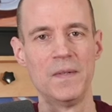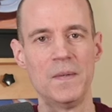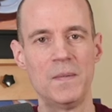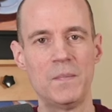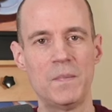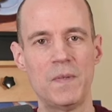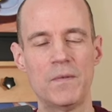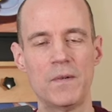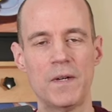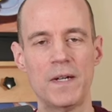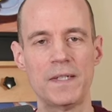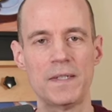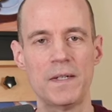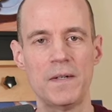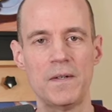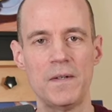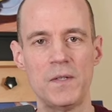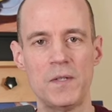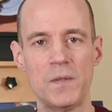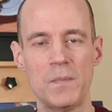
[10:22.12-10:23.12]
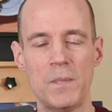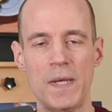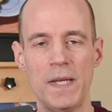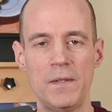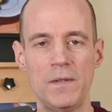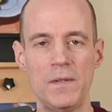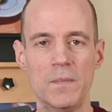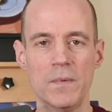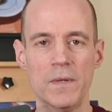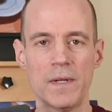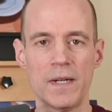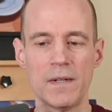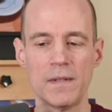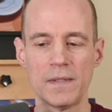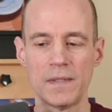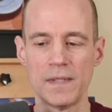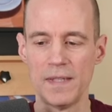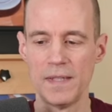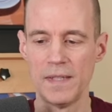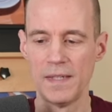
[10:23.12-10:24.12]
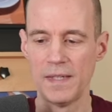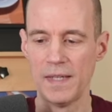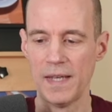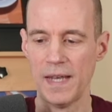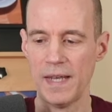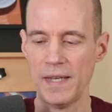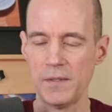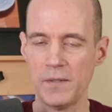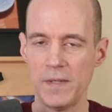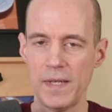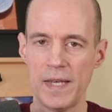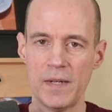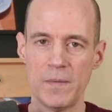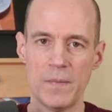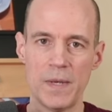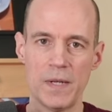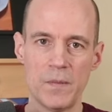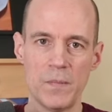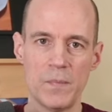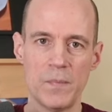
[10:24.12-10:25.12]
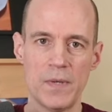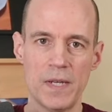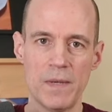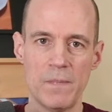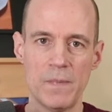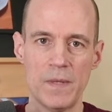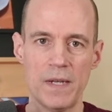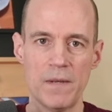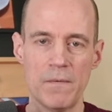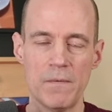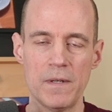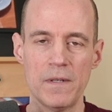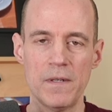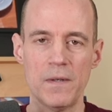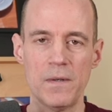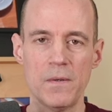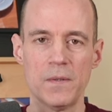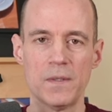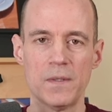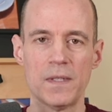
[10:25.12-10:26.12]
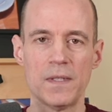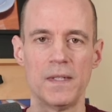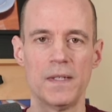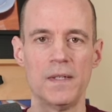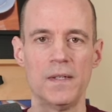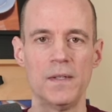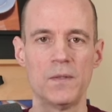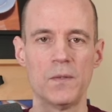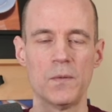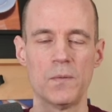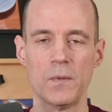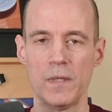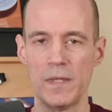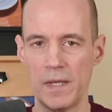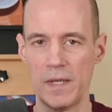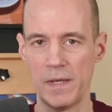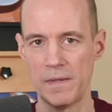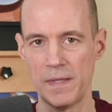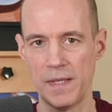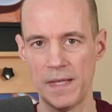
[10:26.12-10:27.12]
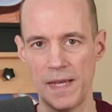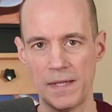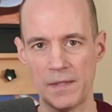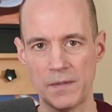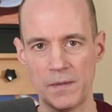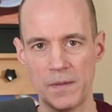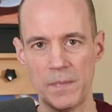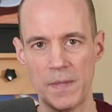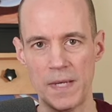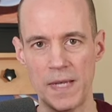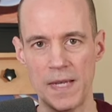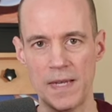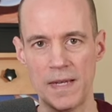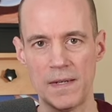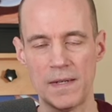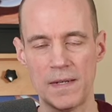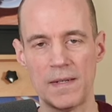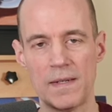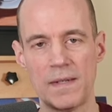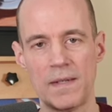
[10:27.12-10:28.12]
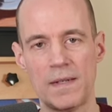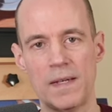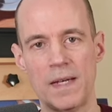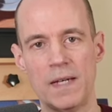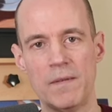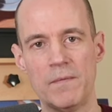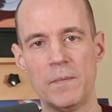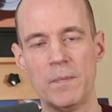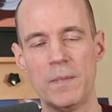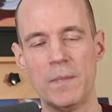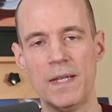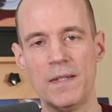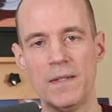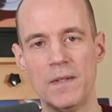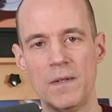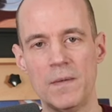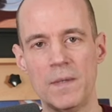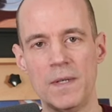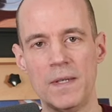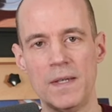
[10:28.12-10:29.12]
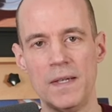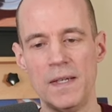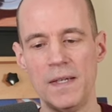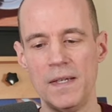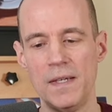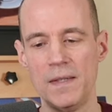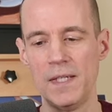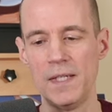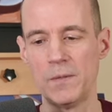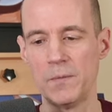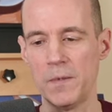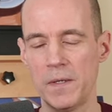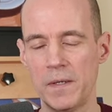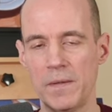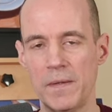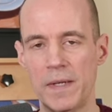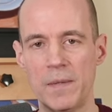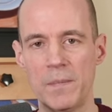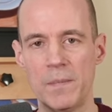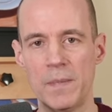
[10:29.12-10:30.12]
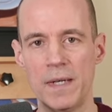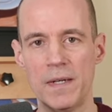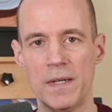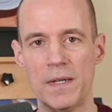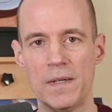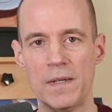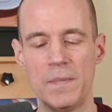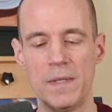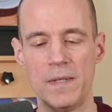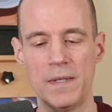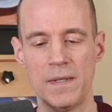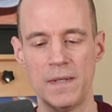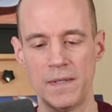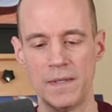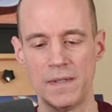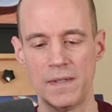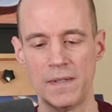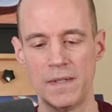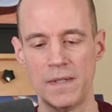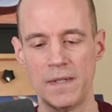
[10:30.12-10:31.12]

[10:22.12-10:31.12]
Before I started using paint tube wringers, I actually had a metal pipe that I would use to roll out the extra paint out of a paint tube. These work a lot better because